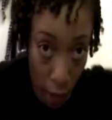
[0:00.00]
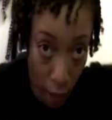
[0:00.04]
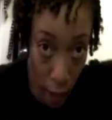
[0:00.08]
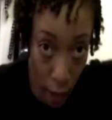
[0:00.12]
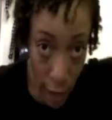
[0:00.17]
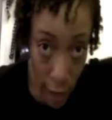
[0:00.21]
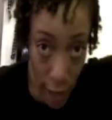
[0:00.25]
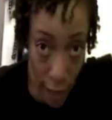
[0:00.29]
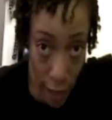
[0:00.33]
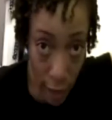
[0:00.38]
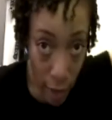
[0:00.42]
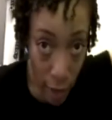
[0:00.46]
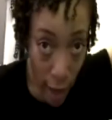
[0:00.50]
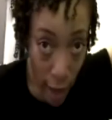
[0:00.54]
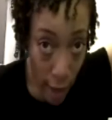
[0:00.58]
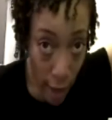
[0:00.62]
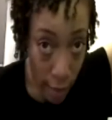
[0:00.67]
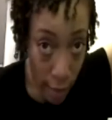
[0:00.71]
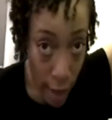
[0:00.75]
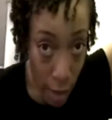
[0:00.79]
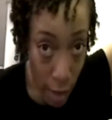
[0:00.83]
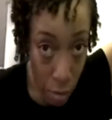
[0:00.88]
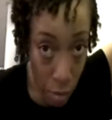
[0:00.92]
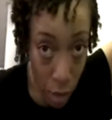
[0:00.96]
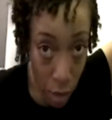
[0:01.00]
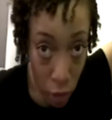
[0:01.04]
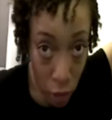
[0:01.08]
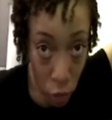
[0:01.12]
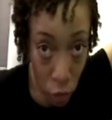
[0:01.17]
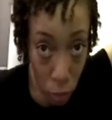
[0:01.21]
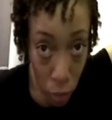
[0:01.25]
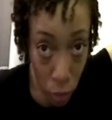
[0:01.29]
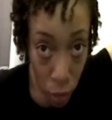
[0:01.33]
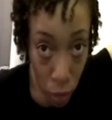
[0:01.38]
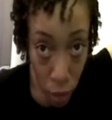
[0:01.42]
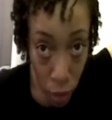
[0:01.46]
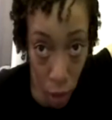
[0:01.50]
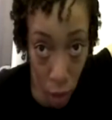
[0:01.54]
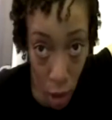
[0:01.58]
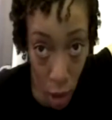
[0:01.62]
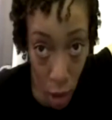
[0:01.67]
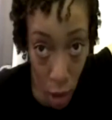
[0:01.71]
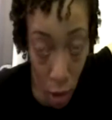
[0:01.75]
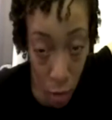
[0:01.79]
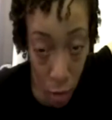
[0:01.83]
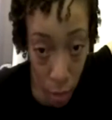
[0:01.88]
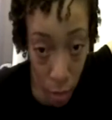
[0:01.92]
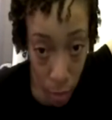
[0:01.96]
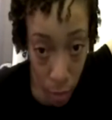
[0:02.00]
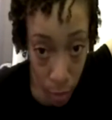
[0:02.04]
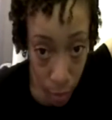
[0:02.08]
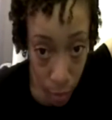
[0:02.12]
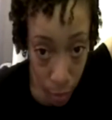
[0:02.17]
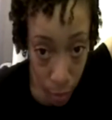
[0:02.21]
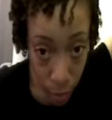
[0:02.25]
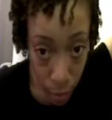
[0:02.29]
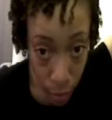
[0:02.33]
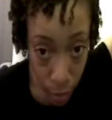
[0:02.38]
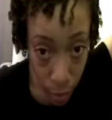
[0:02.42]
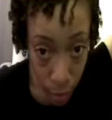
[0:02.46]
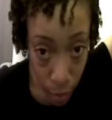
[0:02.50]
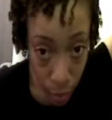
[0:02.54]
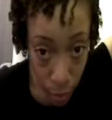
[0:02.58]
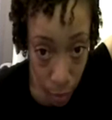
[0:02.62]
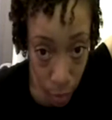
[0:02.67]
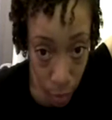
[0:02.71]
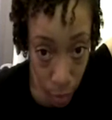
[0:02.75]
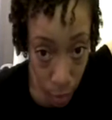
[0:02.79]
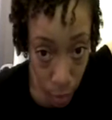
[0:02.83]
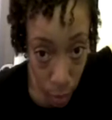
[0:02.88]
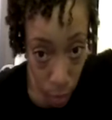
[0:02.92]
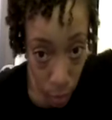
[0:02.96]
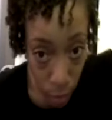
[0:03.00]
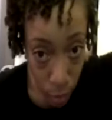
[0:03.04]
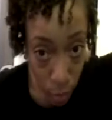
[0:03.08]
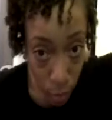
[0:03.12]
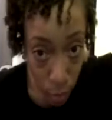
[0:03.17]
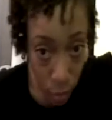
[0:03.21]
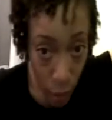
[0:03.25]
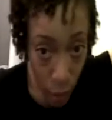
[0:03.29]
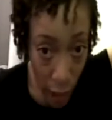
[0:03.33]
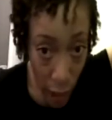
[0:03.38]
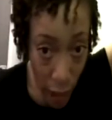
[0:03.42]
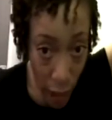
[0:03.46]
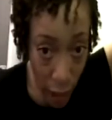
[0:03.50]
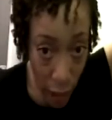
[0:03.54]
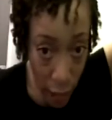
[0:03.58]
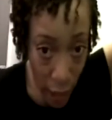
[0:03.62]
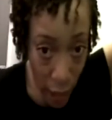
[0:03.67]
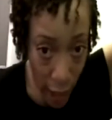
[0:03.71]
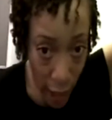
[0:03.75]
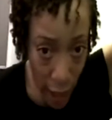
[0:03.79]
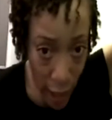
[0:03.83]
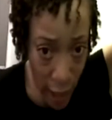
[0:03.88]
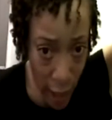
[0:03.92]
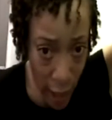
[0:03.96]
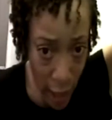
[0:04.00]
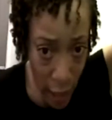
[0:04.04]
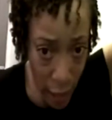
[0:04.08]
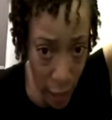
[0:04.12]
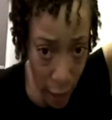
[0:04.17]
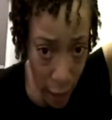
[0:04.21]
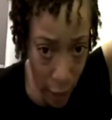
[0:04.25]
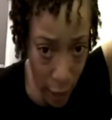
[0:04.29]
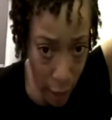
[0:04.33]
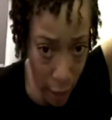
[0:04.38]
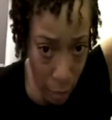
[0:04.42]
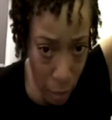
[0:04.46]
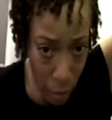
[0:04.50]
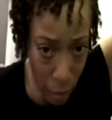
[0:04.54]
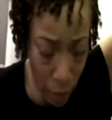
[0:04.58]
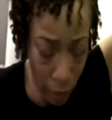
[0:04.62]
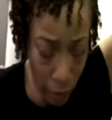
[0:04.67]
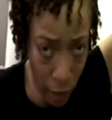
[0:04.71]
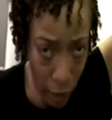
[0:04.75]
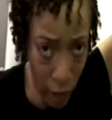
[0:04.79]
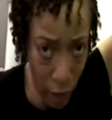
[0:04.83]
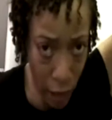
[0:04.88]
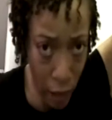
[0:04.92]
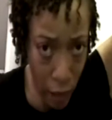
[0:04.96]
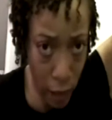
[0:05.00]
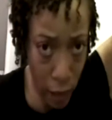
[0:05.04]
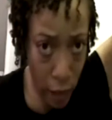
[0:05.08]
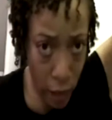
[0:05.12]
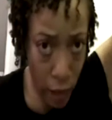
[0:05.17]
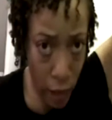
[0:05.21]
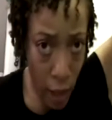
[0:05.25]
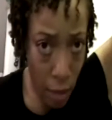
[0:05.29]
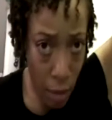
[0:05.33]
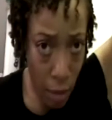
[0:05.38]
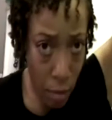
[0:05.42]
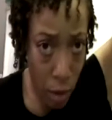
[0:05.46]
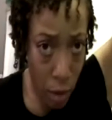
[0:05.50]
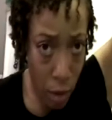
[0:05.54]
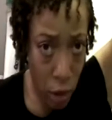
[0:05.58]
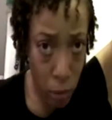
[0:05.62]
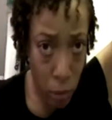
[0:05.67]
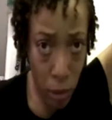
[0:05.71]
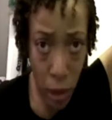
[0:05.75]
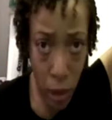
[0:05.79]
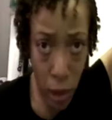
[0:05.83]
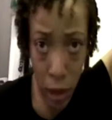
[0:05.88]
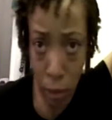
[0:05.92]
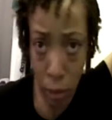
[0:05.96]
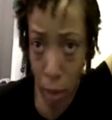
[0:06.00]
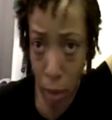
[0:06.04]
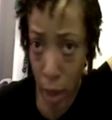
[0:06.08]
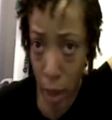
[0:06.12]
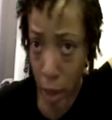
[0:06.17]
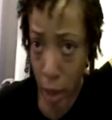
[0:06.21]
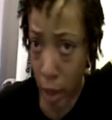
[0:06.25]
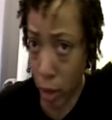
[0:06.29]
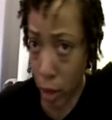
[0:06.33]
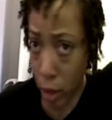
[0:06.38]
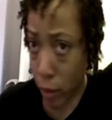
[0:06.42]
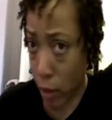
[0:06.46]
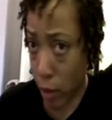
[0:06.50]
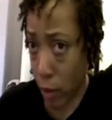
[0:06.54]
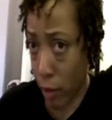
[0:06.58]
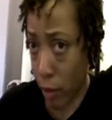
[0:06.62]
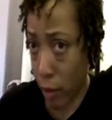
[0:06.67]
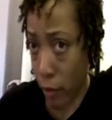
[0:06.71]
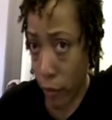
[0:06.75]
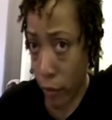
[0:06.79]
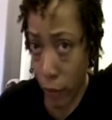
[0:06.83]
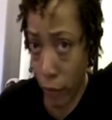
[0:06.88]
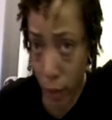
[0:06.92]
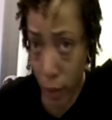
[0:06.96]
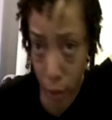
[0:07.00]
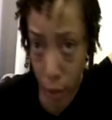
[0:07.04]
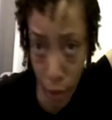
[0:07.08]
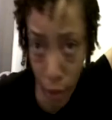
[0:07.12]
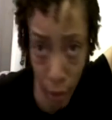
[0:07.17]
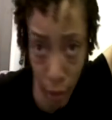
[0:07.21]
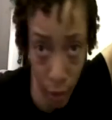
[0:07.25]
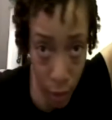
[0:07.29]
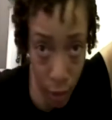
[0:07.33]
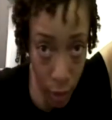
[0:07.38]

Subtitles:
And I don't have that much more to go. It looks like a lot of hair, but it really isn't that much because my hair is very full.